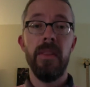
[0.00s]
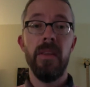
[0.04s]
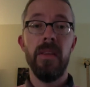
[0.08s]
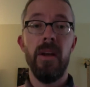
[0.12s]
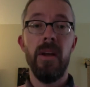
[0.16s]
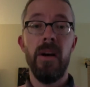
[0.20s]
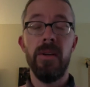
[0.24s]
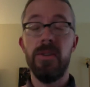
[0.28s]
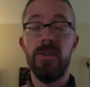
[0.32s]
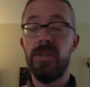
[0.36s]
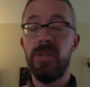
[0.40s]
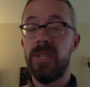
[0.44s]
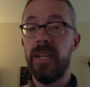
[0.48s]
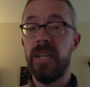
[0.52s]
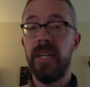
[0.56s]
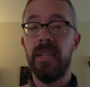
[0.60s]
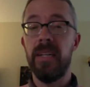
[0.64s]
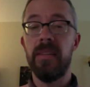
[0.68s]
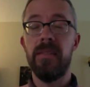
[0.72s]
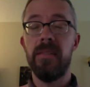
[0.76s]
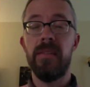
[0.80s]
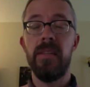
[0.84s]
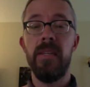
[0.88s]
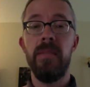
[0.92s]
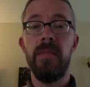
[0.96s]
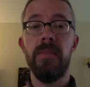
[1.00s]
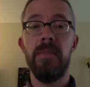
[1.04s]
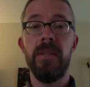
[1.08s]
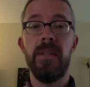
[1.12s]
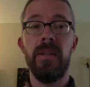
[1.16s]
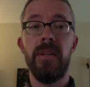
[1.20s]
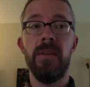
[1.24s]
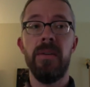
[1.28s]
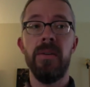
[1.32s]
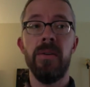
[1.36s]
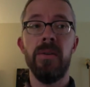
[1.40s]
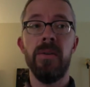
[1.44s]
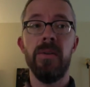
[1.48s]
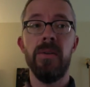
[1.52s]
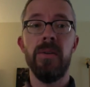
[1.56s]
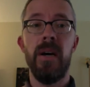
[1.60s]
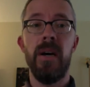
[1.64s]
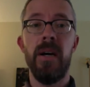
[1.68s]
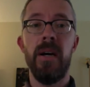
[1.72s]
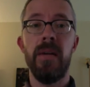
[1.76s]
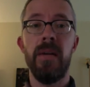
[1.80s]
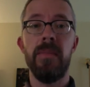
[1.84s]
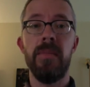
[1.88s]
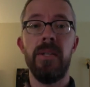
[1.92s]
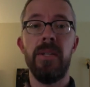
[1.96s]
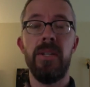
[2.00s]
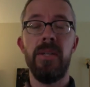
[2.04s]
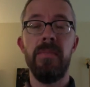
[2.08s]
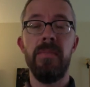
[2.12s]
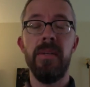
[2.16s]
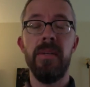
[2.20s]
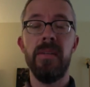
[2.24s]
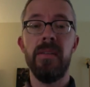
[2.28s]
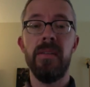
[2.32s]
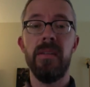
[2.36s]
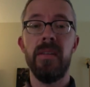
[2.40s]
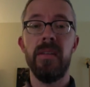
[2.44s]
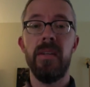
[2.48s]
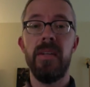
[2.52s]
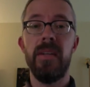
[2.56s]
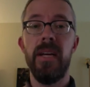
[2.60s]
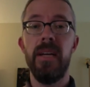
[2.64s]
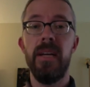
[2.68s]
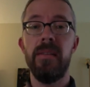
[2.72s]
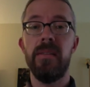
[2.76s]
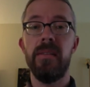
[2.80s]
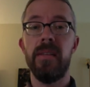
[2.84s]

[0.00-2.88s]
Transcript: understands the material um, that she missed on the test.